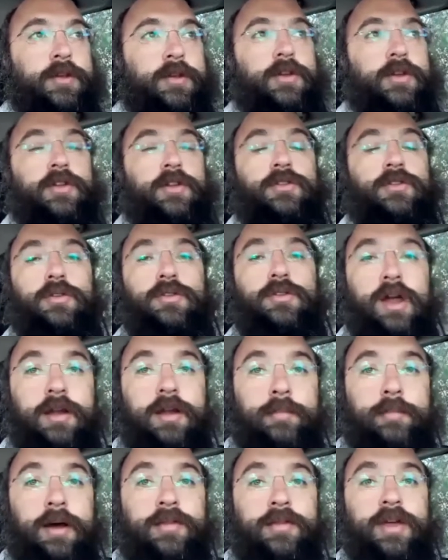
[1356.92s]
Toda
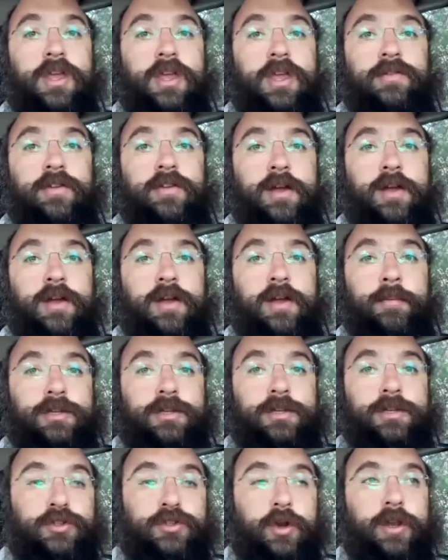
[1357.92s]
rabba. Thank you very much for
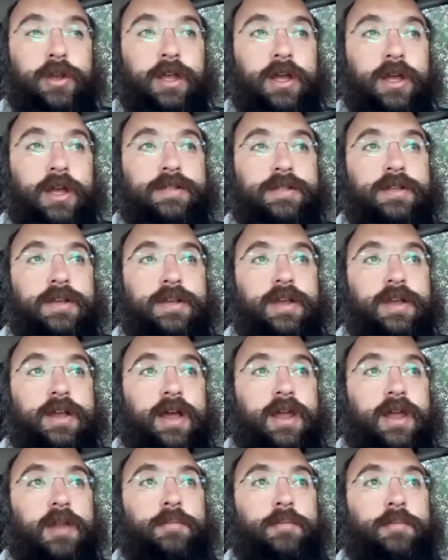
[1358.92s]
joining us.
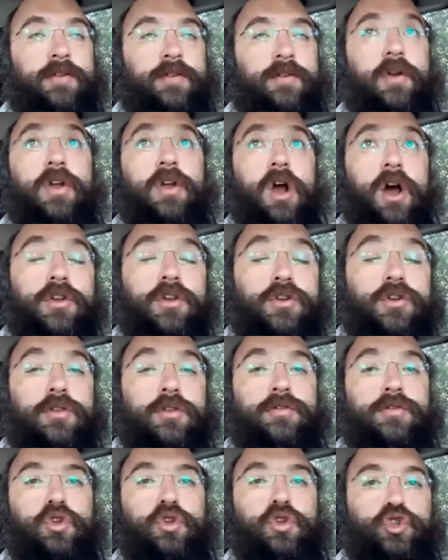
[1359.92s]
And I'd be very honored if
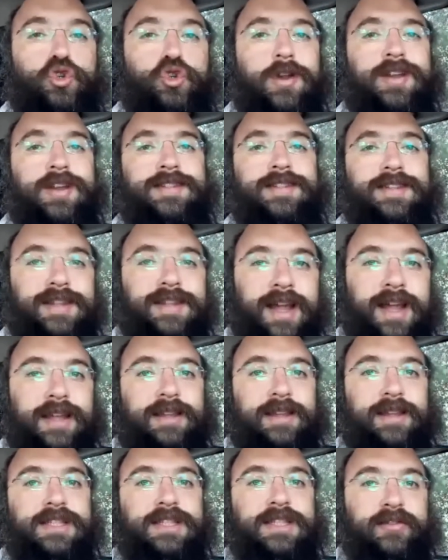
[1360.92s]
you can join us tonight
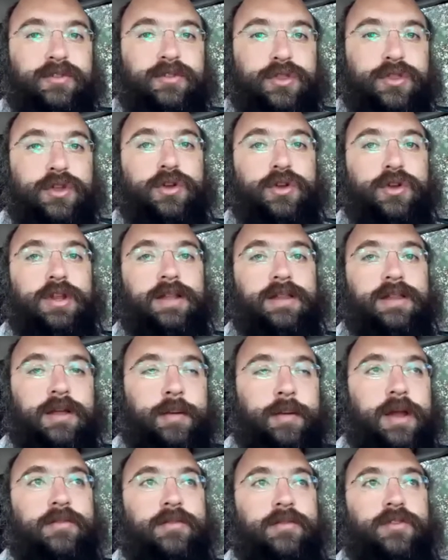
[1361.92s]
at 7:30 at
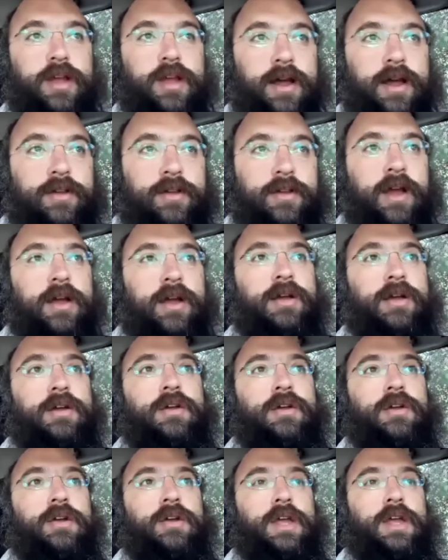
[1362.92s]
Chabad of Rechavia
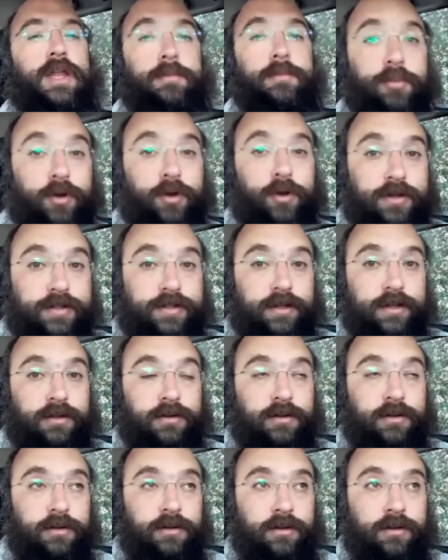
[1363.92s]
in person
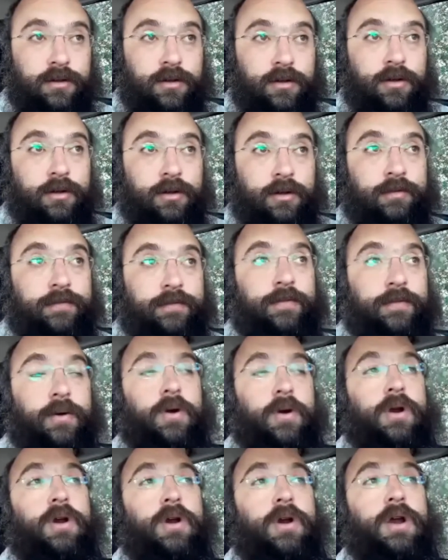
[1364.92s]

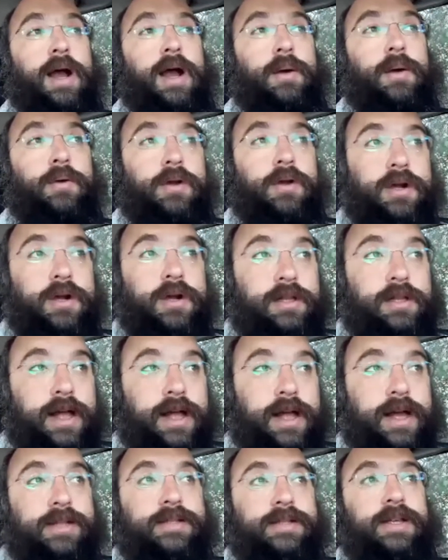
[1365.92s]
for our
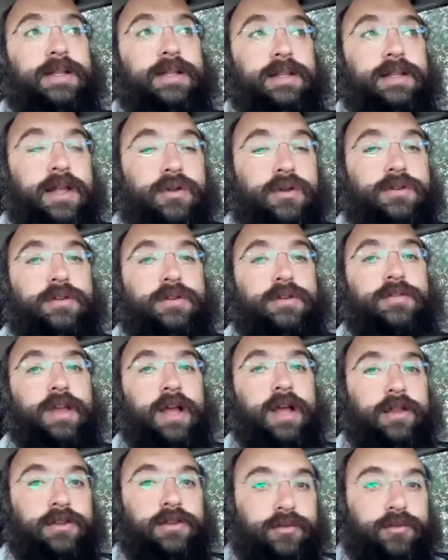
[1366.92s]
class in Letters of the
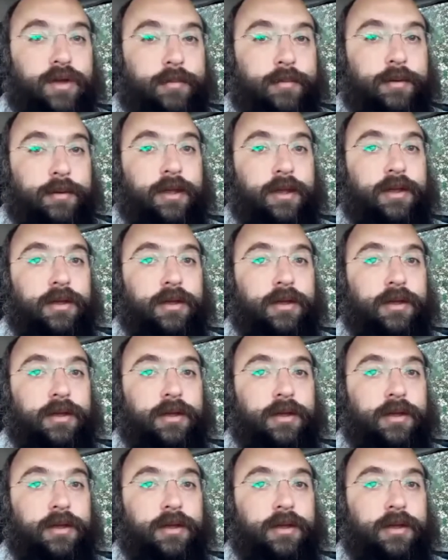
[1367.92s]
Alter Rebbe